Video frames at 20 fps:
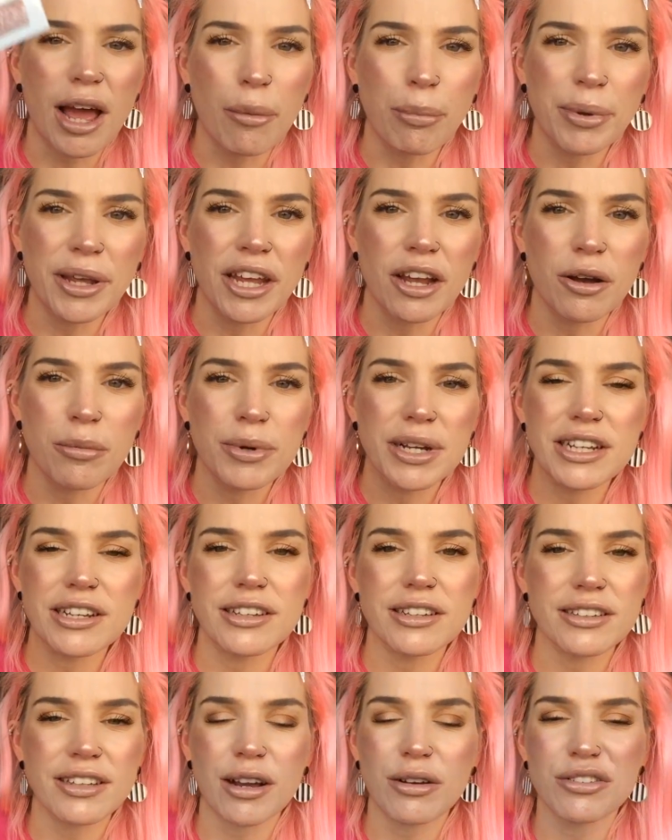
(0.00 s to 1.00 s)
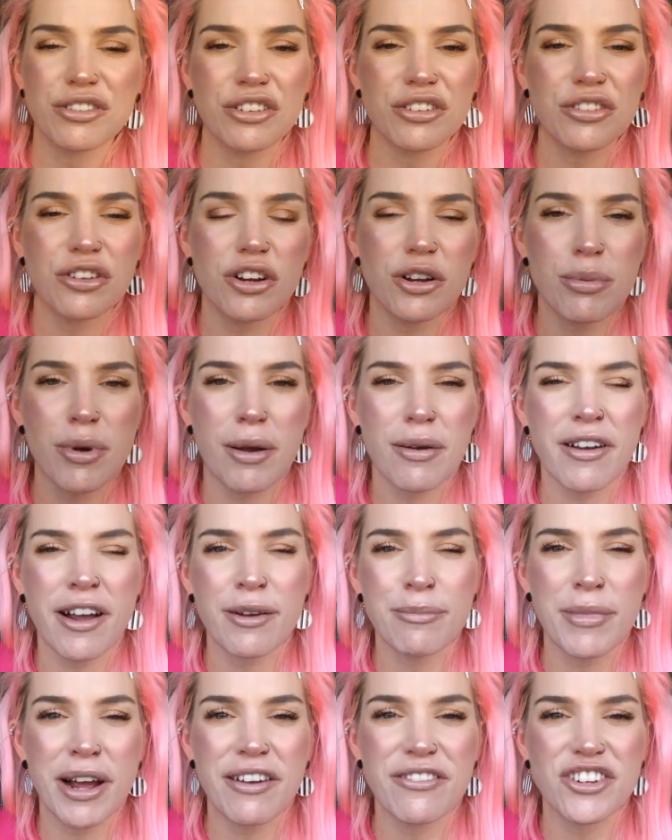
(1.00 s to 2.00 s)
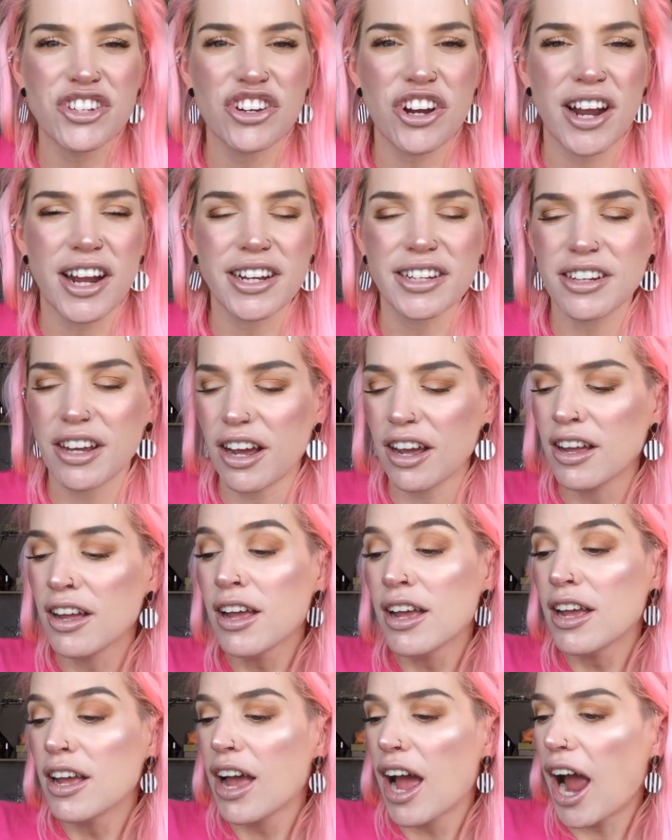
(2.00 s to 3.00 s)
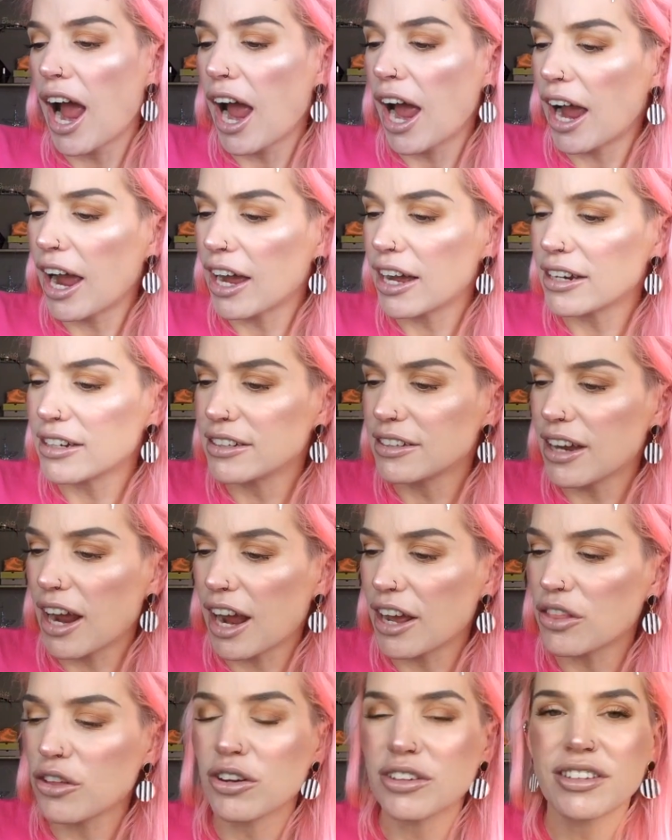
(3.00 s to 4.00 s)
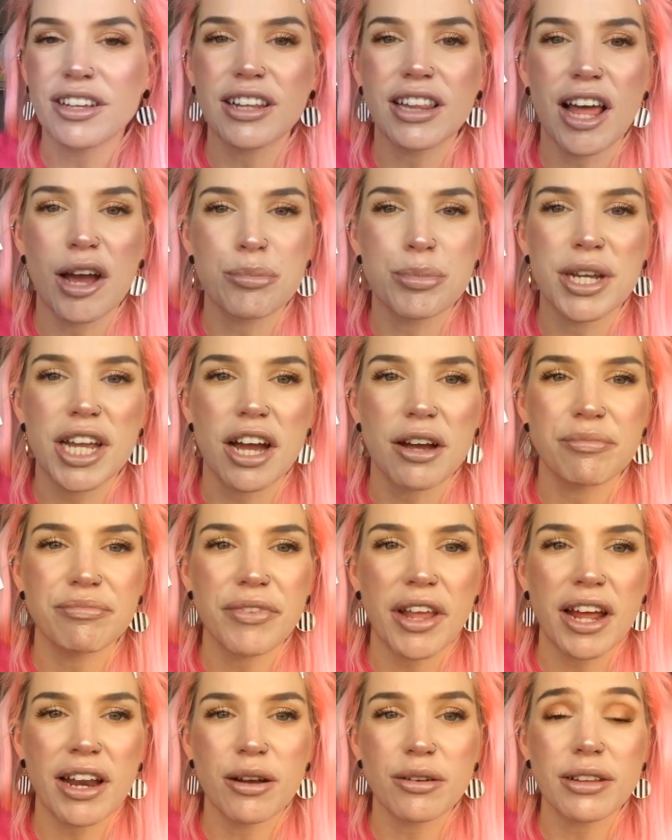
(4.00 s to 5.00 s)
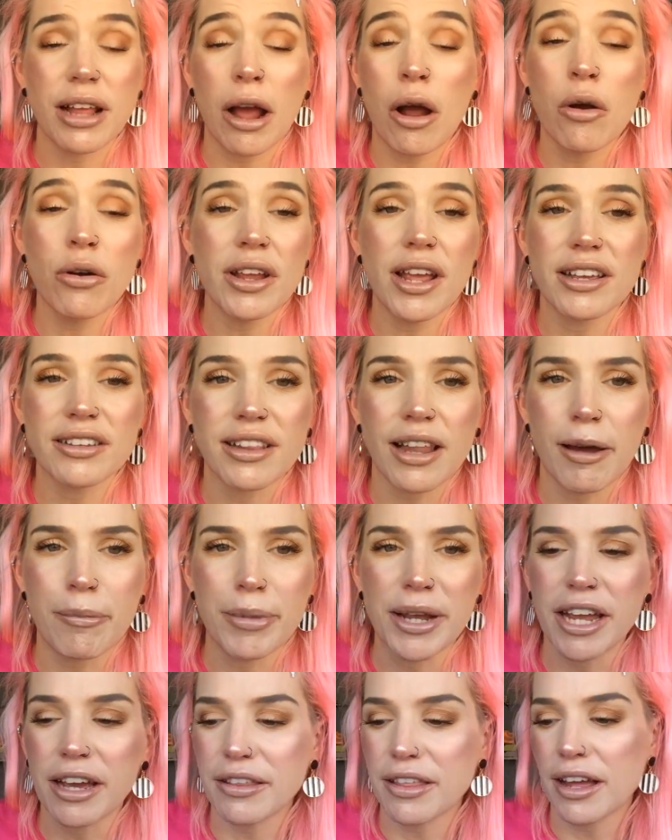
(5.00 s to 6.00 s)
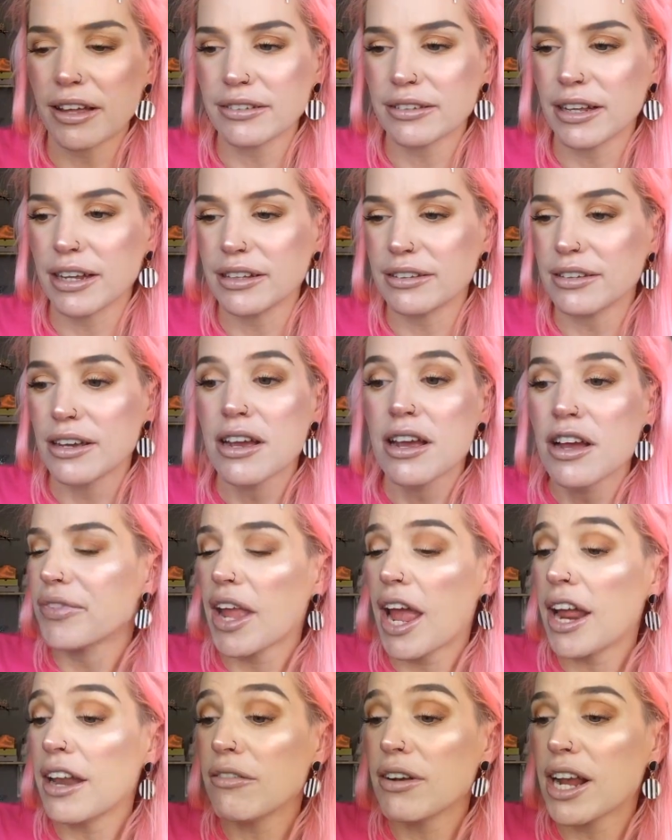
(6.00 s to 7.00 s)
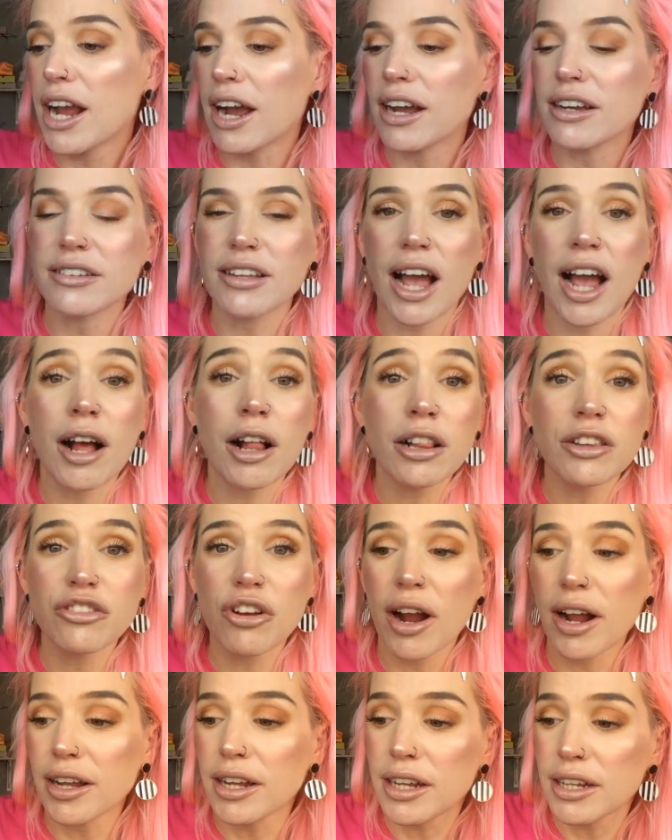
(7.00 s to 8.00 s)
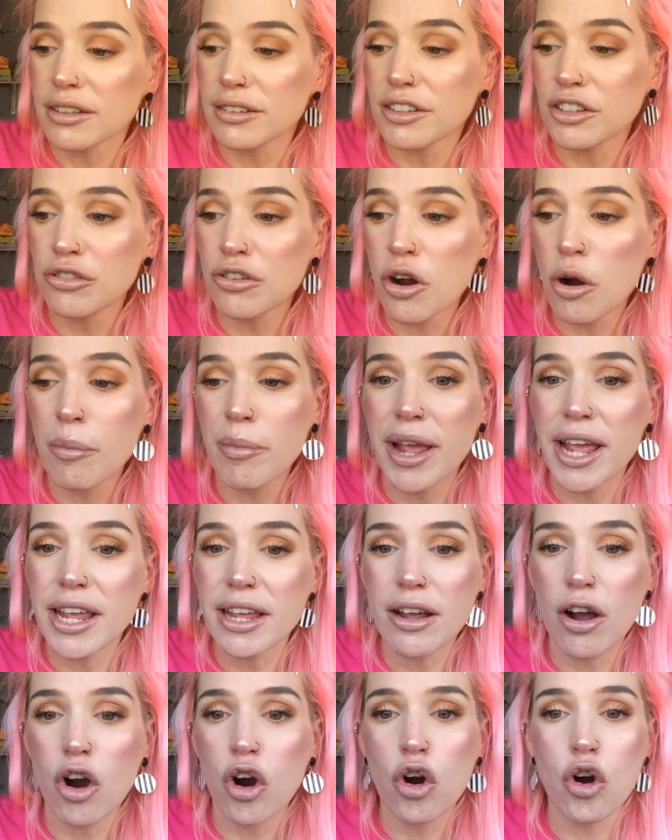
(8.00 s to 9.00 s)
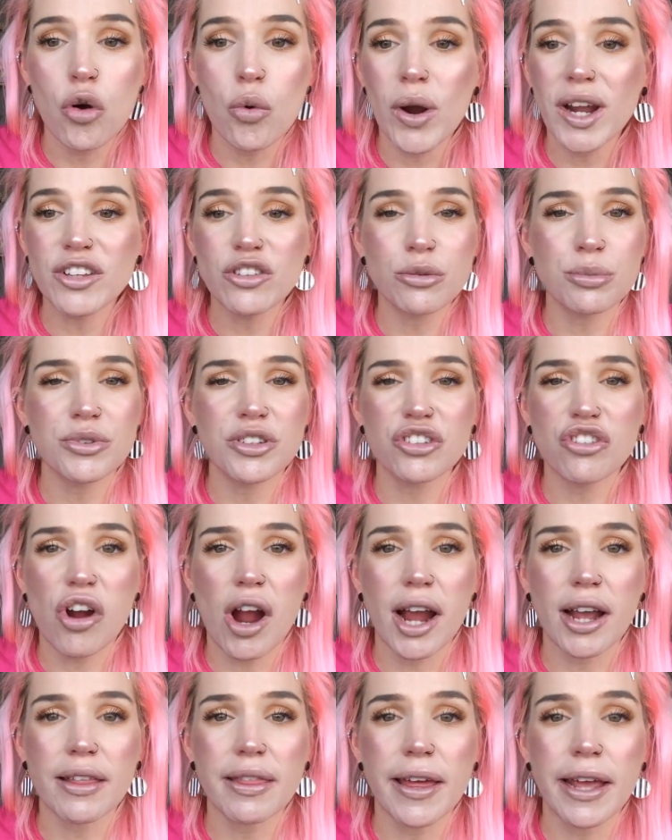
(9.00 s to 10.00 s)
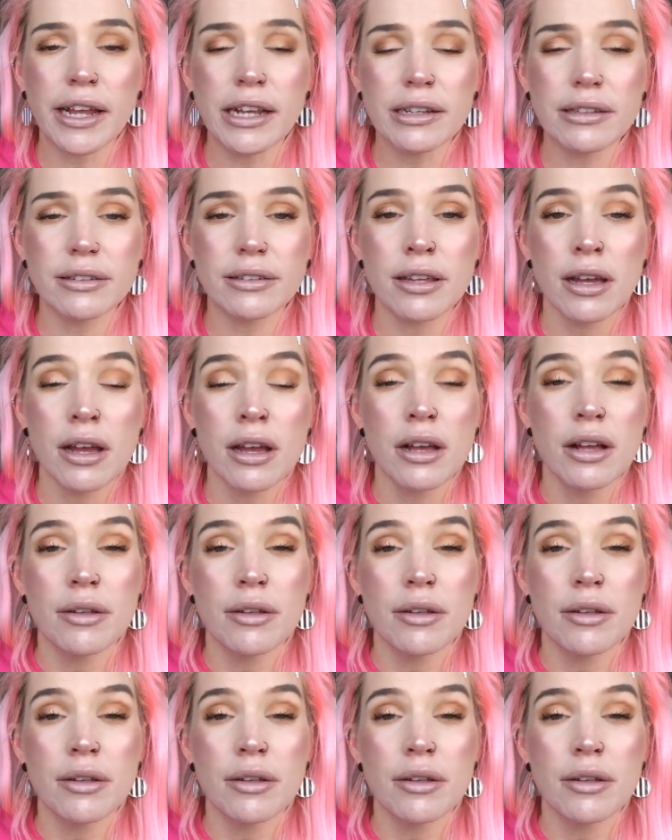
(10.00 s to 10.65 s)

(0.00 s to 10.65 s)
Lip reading: Labia because I was just talking about my vagina. And I thought it said Labia. And I was like, oh yes, Labia, that's it. Anyway, guys, I'll try it. You know me, always up to try things.